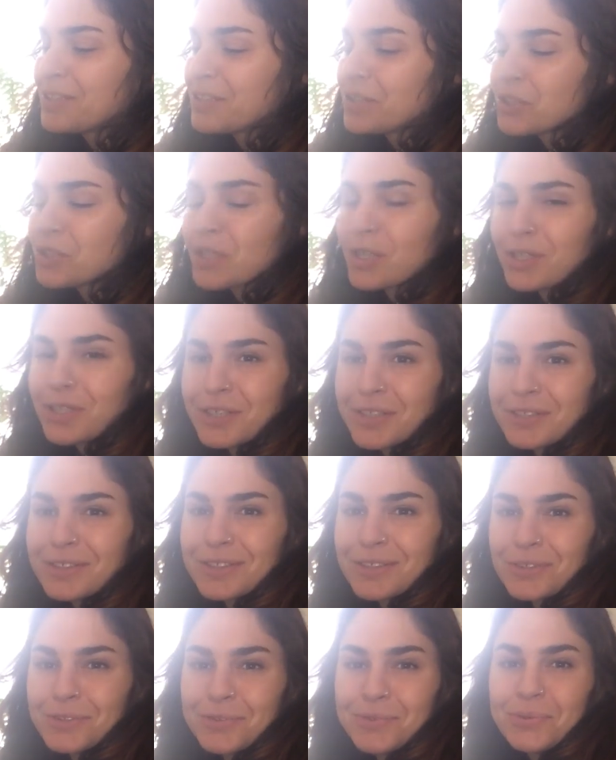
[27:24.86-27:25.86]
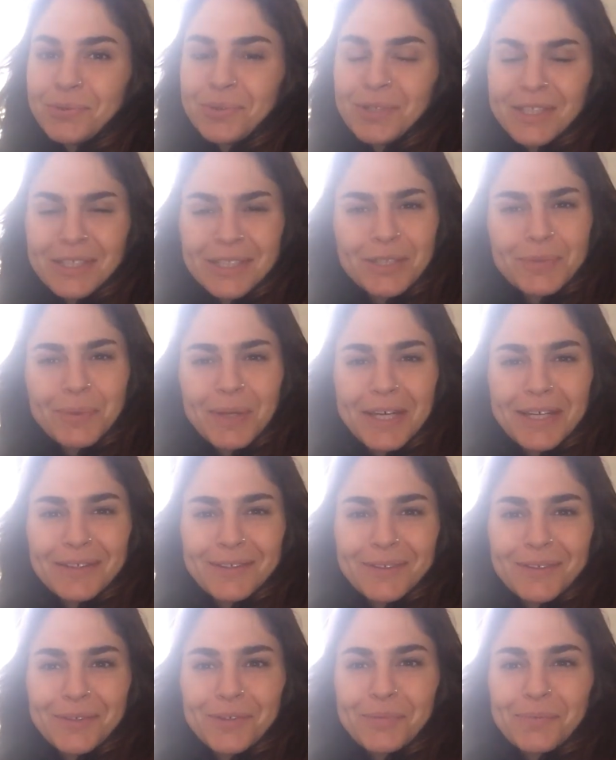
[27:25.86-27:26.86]
It's starting to
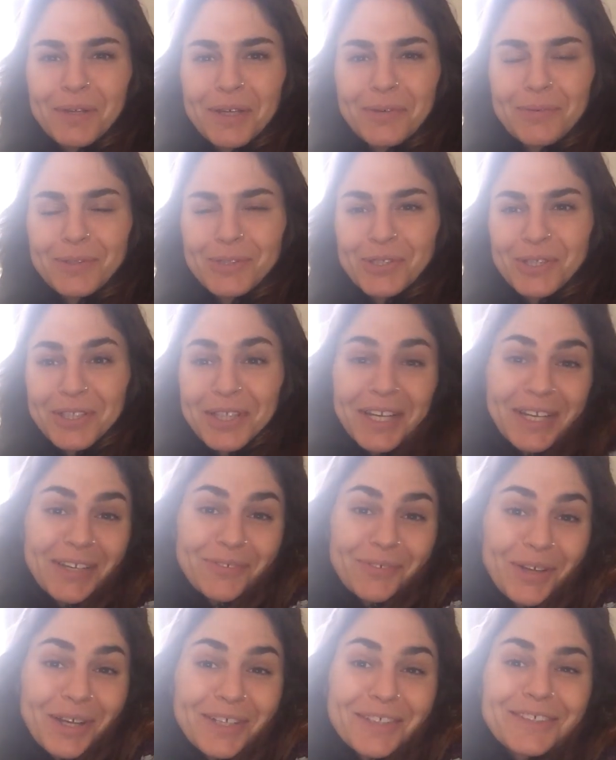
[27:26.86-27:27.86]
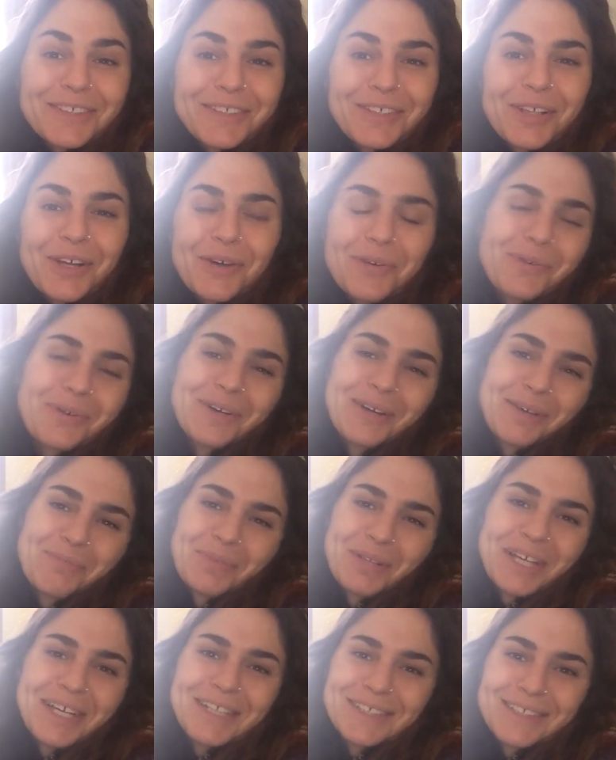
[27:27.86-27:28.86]
expand a little bit, which I like. Right, slow. I
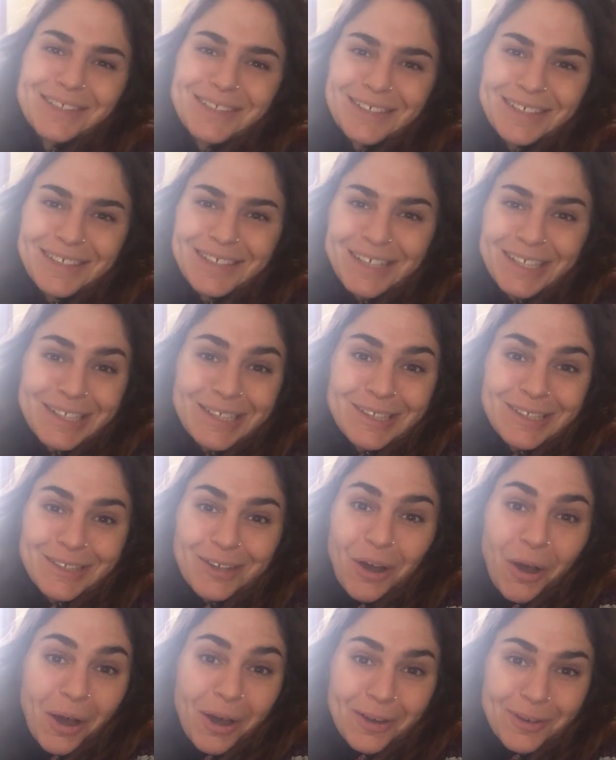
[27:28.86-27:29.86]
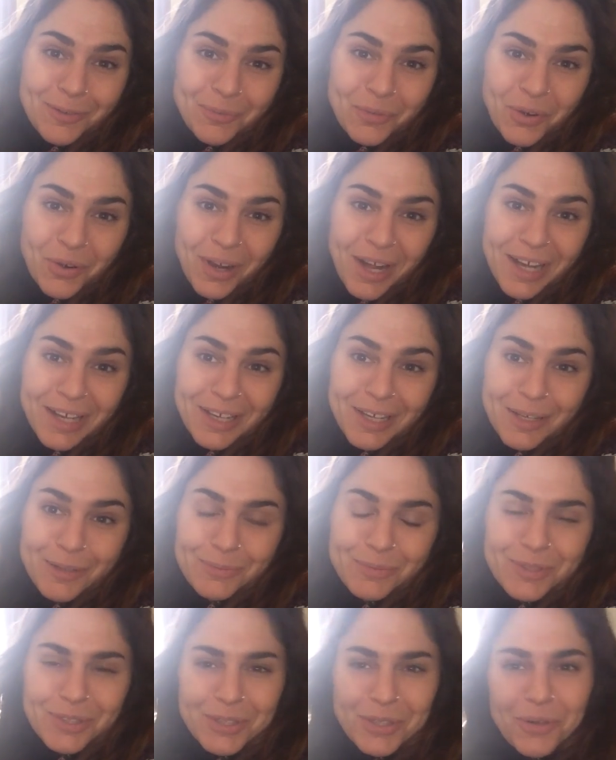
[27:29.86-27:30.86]
planted it in autumn where I
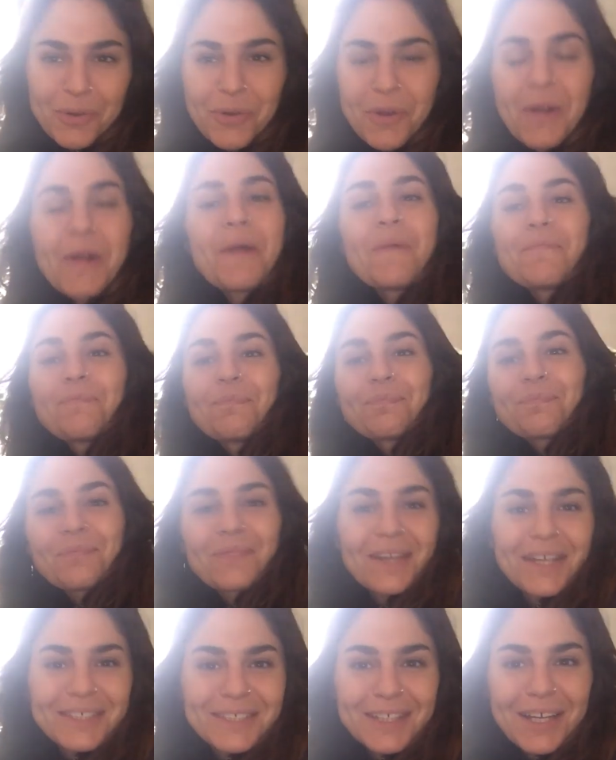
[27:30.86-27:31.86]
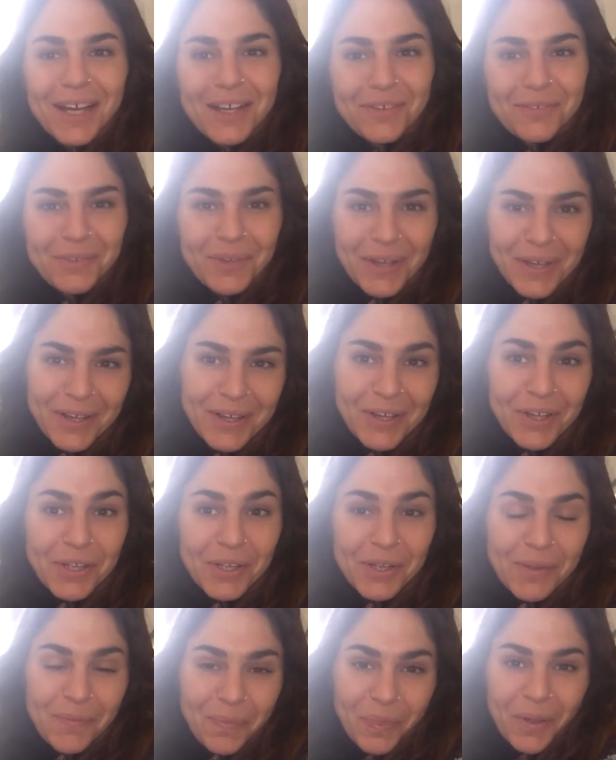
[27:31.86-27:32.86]
am, so it's kind of like
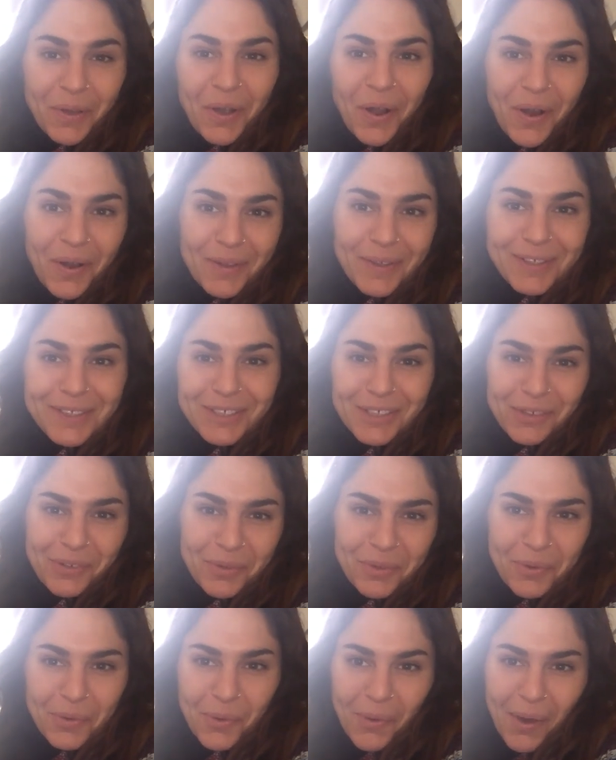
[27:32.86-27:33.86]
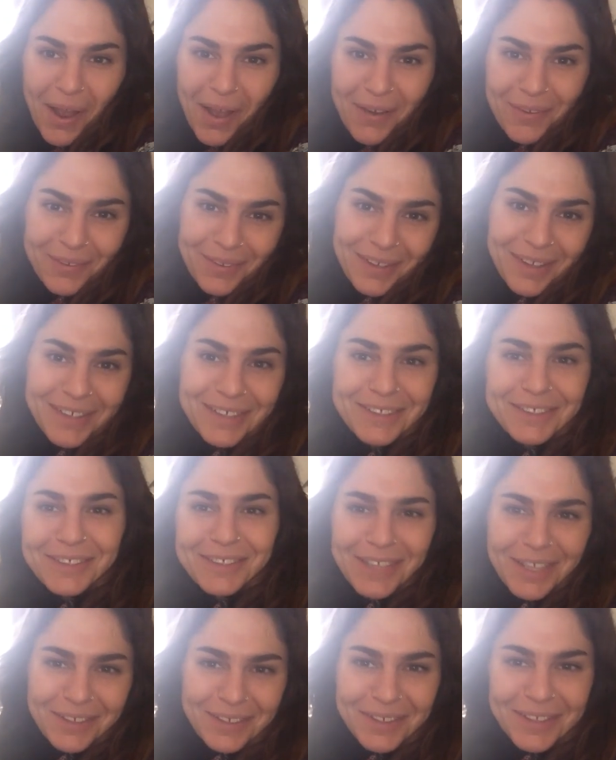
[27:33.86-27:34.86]
the garlic's under the ground, like
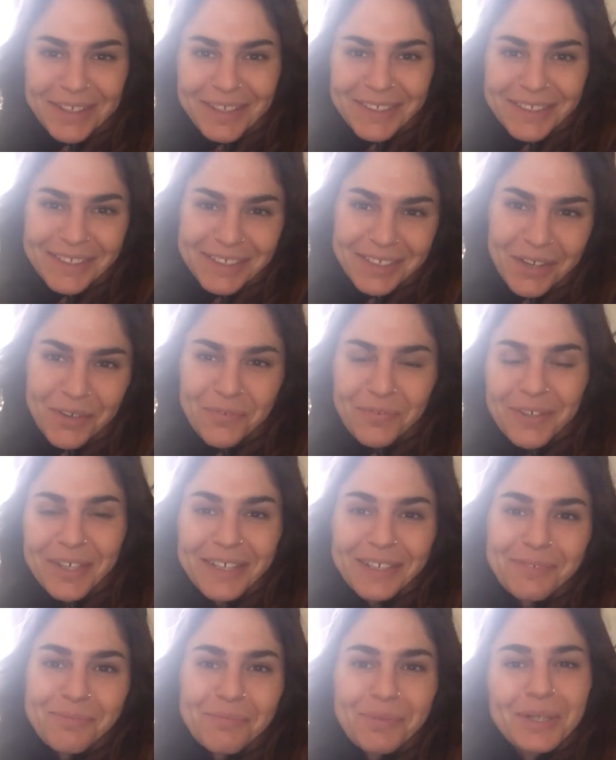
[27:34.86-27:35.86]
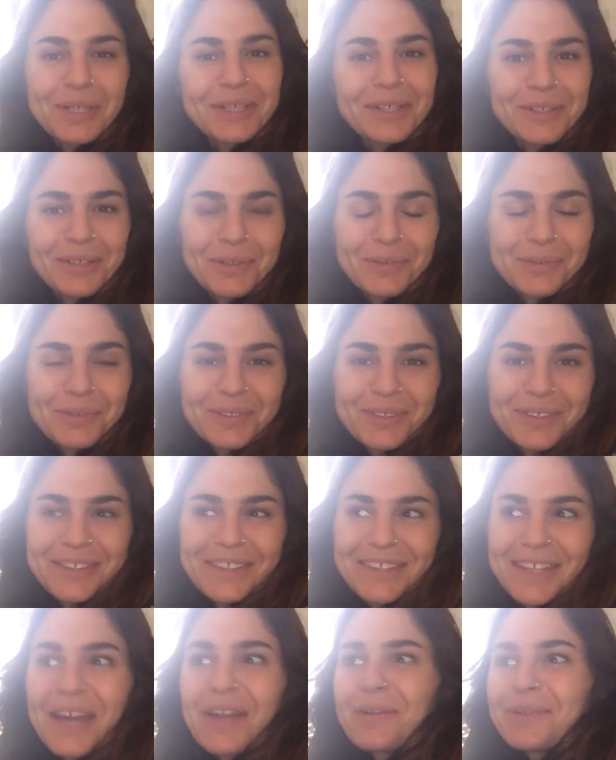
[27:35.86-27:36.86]
settling itself in. But you know
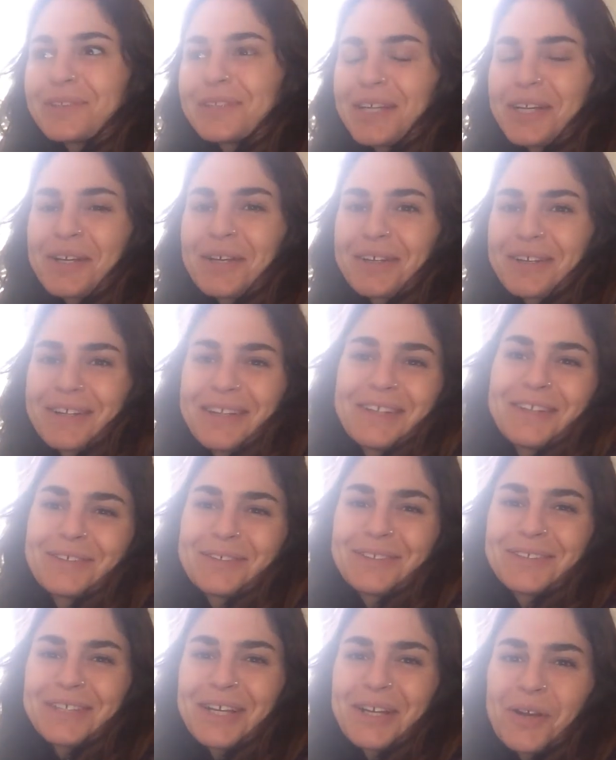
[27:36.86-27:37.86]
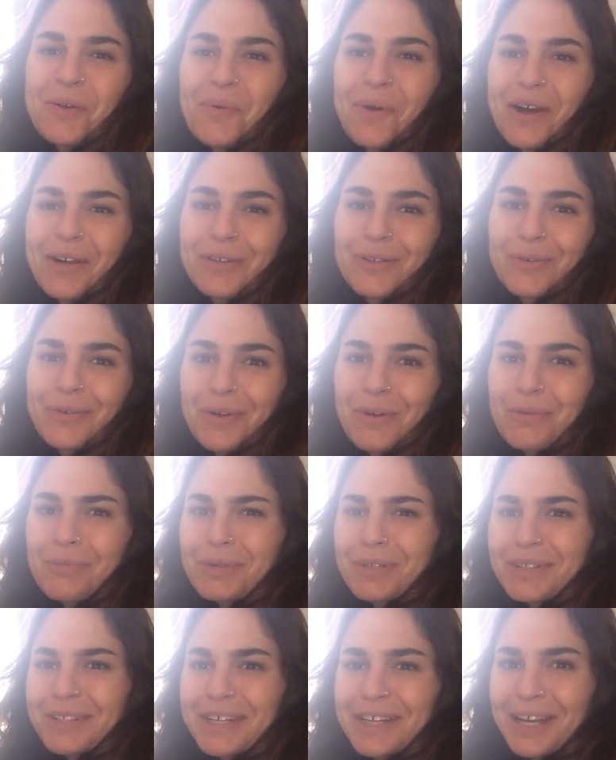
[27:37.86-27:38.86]
that'll take it'll take a while to grow.
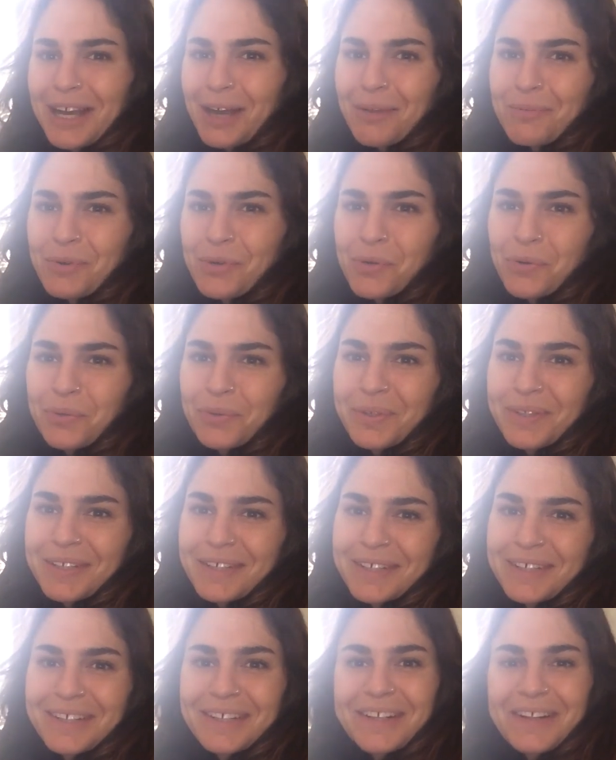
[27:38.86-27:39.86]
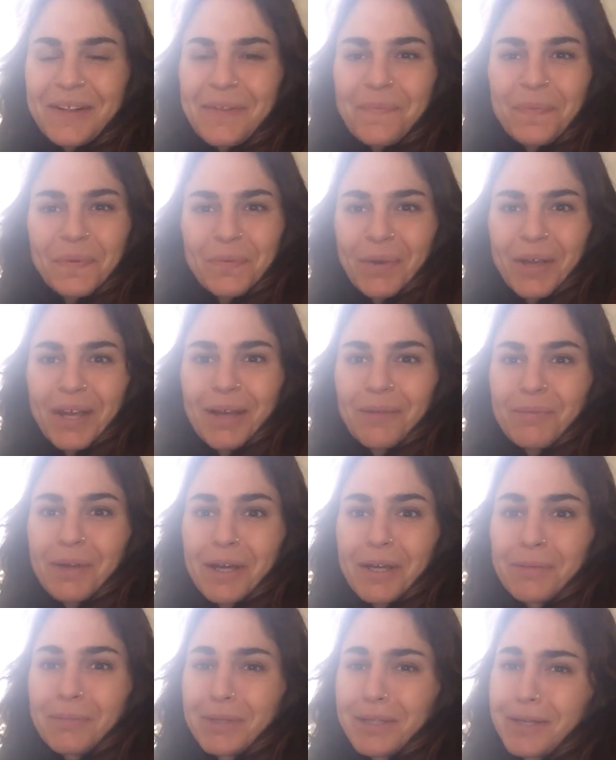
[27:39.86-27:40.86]
But like I'm cool with it right? I'm
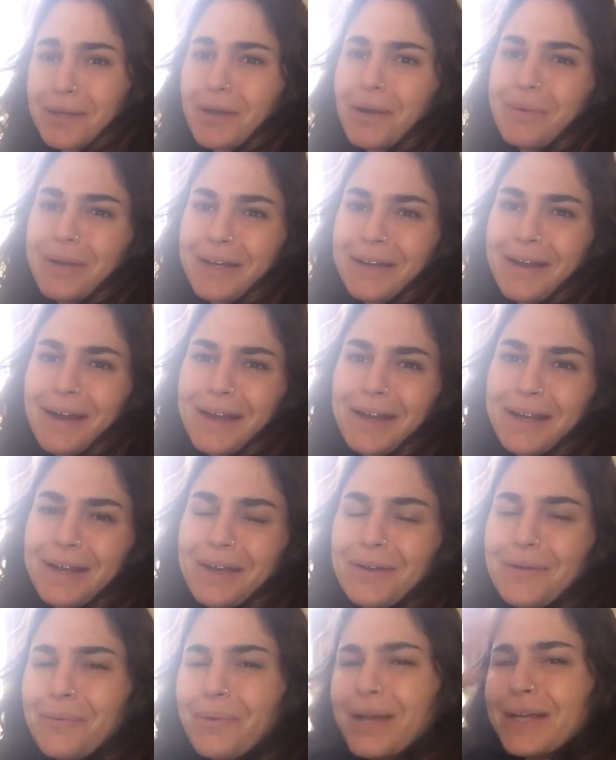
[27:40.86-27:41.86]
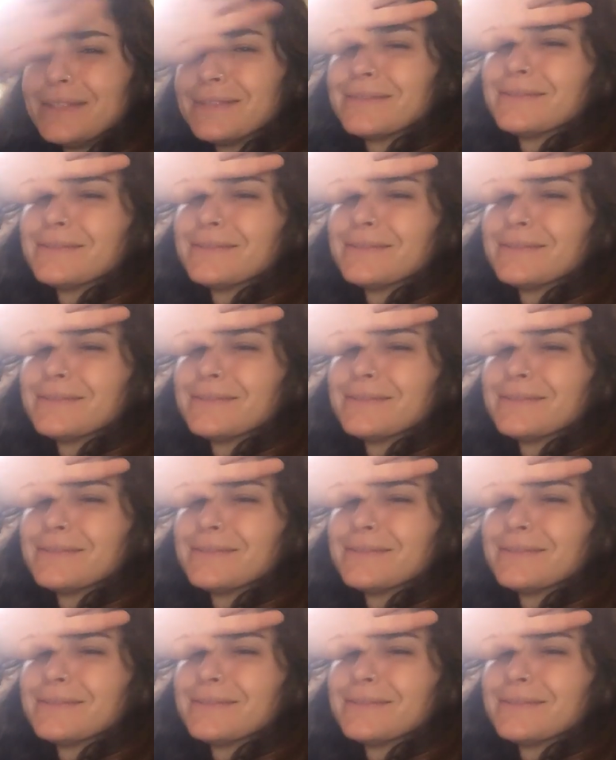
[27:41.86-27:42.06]
not going to be like, oh my God, I got to wait